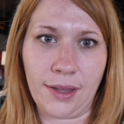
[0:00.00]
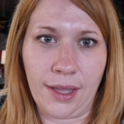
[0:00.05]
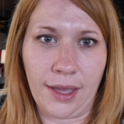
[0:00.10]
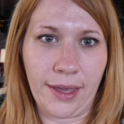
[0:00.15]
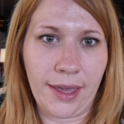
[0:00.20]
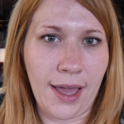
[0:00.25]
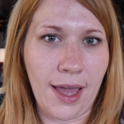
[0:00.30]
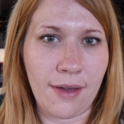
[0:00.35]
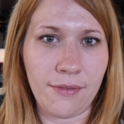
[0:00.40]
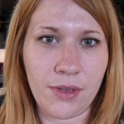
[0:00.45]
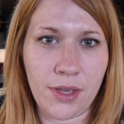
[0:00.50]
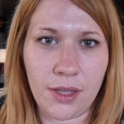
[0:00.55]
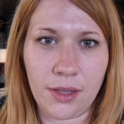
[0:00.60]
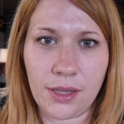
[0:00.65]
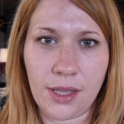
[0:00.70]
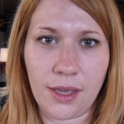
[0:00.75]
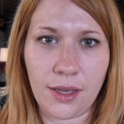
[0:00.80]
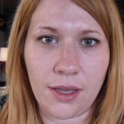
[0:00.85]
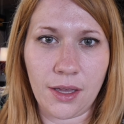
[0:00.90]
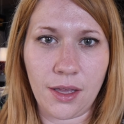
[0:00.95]
like having
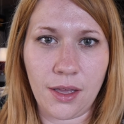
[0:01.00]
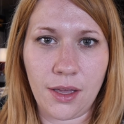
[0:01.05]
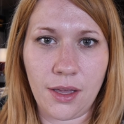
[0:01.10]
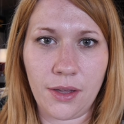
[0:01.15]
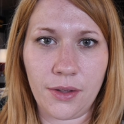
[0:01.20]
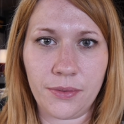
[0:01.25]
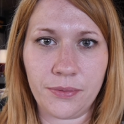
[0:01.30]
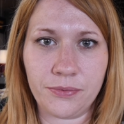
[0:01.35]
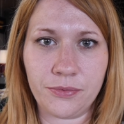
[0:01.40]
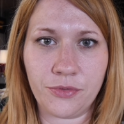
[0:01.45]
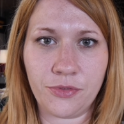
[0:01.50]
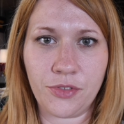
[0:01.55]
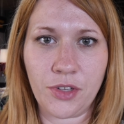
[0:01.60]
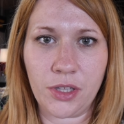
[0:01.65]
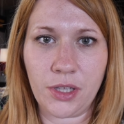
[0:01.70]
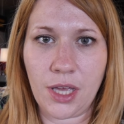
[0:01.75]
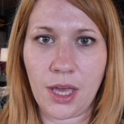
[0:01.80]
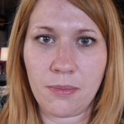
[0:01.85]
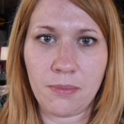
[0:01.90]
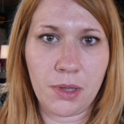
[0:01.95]
like a
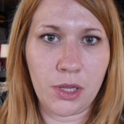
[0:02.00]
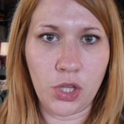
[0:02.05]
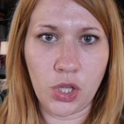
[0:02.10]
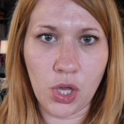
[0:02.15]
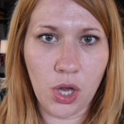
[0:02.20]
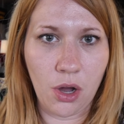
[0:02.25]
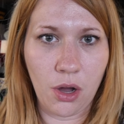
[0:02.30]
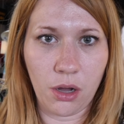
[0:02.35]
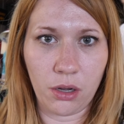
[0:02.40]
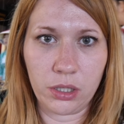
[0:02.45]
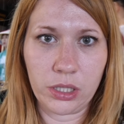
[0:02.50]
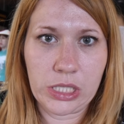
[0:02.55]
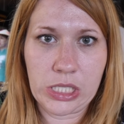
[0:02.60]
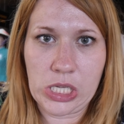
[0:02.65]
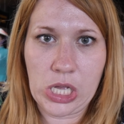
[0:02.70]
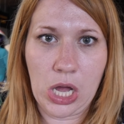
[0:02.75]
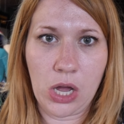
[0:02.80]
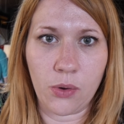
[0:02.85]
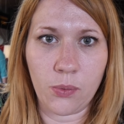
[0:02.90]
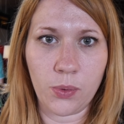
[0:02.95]
filet mignon is
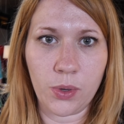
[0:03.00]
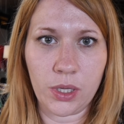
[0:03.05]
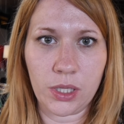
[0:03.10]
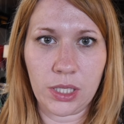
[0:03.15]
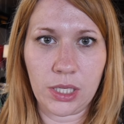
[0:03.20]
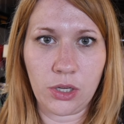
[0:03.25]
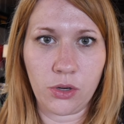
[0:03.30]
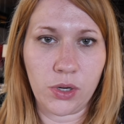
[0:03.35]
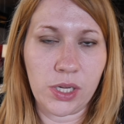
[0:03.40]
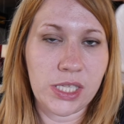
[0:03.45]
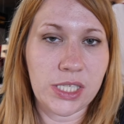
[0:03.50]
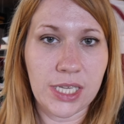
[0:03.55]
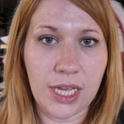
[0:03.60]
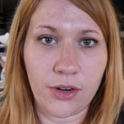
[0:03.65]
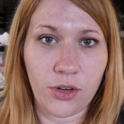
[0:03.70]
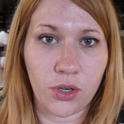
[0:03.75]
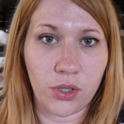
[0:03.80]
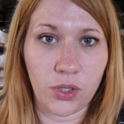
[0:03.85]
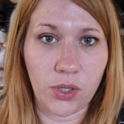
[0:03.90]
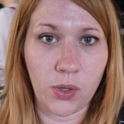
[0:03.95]
not really, or a
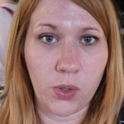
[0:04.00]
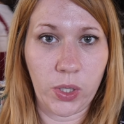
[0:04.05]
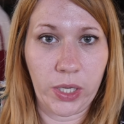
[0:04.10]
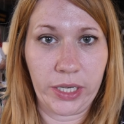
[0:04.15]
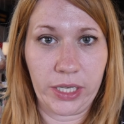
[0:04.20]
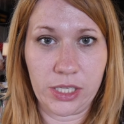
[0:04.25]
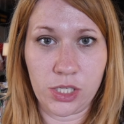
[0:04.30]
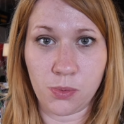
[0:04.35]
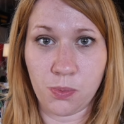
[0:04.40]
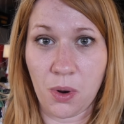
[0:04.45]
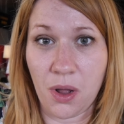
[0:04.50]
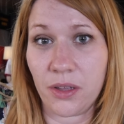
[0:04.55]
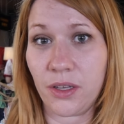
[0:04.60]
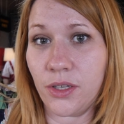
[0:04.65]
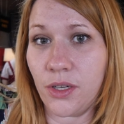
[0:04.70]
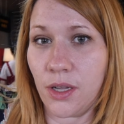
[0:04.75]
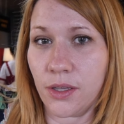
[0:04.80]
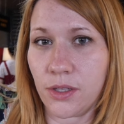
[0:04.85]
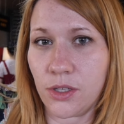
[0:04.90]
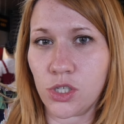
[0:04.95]
tenderloin is probably
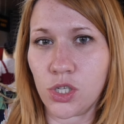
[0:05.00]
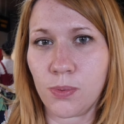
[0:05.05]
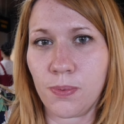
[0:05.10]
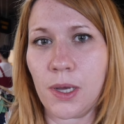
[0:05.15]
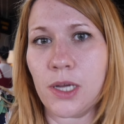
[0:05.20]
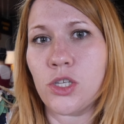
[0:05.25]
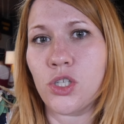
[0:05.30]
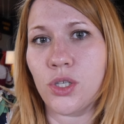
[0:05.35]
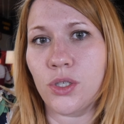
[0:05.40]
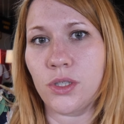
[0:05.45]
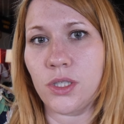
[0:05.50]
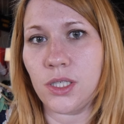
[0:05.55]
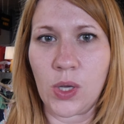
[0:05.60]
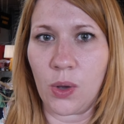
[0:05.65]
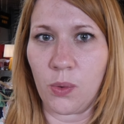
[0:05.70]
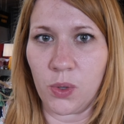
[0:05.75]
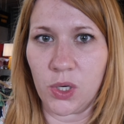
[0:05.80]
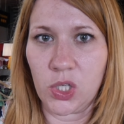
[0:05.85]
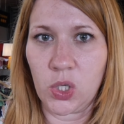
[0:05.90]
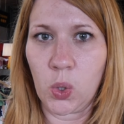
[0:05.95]
not their specialty. I
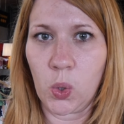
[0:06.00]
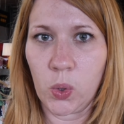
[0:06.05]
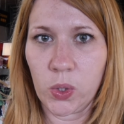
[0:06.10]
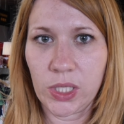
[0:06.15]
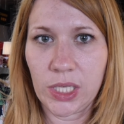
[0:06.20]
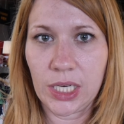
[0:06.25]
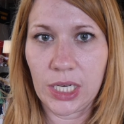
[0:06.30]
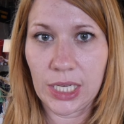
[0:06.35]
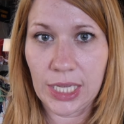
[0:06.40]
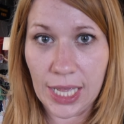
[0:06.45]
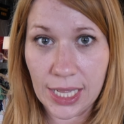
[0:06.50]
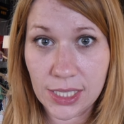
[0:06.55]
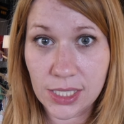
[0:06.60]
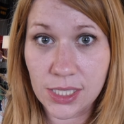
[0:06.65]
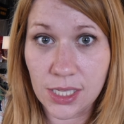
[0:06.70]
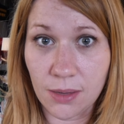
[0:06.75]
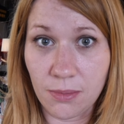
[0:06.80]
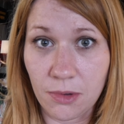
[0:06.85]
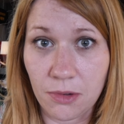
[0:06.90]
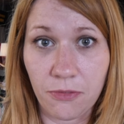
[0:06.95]
wouldn't hold it against
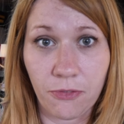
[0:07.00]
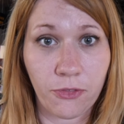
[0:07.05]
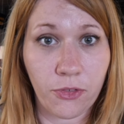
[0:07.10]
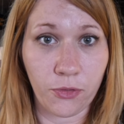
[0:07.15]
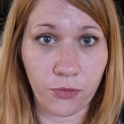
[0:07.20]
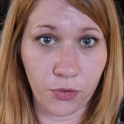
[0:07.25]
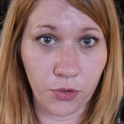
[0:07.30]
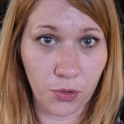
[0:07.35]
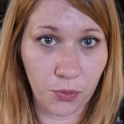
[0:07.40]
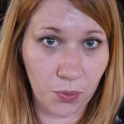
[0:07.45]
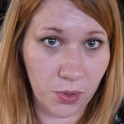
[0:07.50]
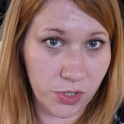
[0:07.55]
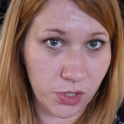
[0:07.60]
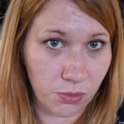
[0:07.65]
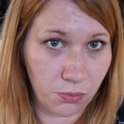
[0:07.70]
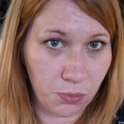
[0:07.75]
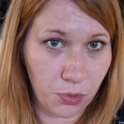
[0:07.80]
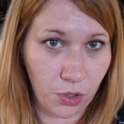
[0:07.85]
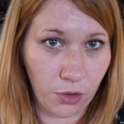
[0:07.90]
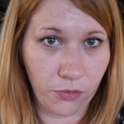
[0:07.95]
them if the food wasn't
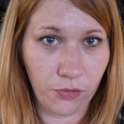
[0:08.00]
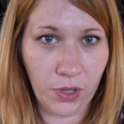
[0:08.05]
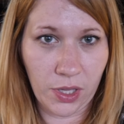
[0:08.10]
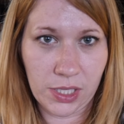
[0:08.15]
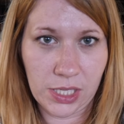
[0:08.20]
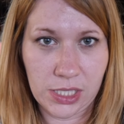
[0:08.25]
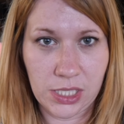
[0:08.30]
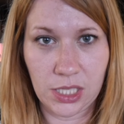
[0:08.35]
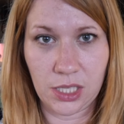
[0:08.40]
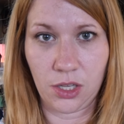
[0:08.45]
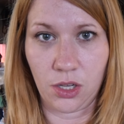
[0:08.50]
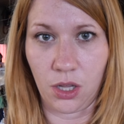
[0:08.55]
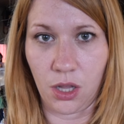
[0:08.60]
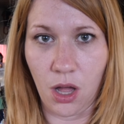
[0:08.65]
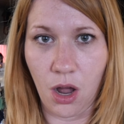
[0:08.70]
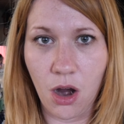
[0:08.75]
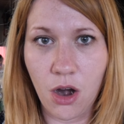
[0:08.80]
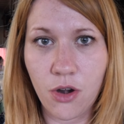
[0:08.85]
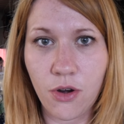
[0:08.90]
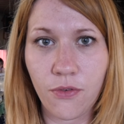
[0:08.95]
perfect. It's a little
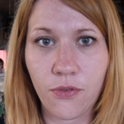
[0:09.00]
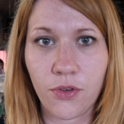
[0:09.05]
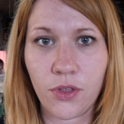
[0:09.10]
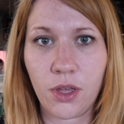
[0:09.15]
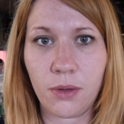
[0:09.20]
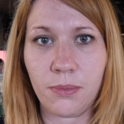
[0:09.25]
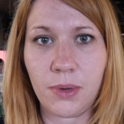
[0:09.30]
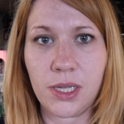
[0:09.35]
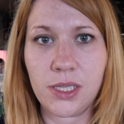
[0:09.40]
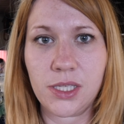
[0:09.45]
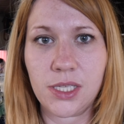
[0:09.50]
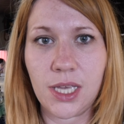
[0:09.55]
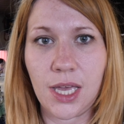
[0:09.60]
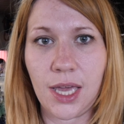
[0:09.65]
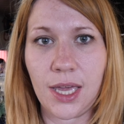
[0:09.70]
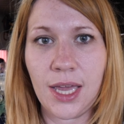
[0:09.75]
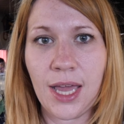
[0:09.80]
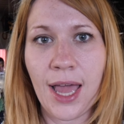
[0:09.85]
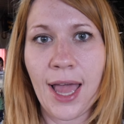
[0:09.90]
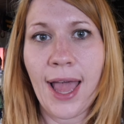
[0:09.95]
harder for them, I'd say.
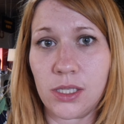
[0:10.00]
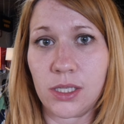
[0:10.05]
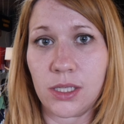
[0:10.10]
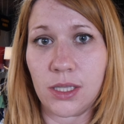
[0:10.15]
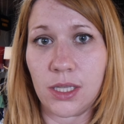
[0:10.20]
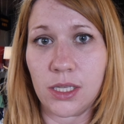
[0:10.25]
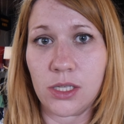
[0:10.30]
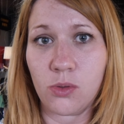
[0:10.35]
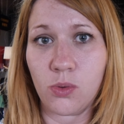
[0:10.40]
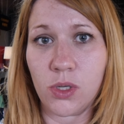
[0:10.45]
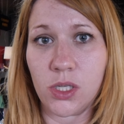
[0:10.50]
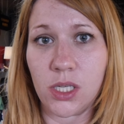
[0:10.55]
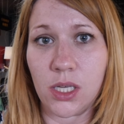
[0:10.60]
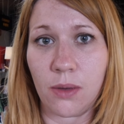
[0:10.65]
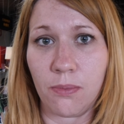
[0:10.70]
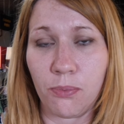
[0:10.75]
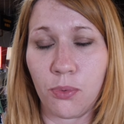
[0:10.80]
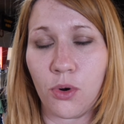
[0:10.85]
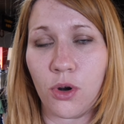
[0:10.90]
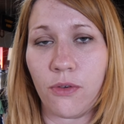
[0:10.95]
This was
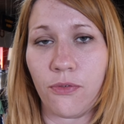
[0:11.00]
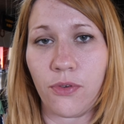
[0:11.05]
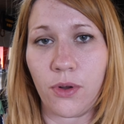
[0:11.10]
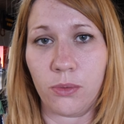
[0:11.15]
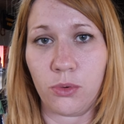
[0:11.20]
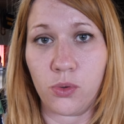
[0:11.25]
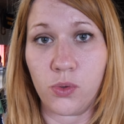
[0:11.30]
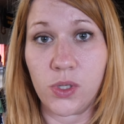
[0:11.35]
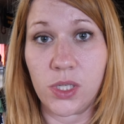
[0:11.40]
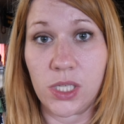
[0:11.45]
imported from New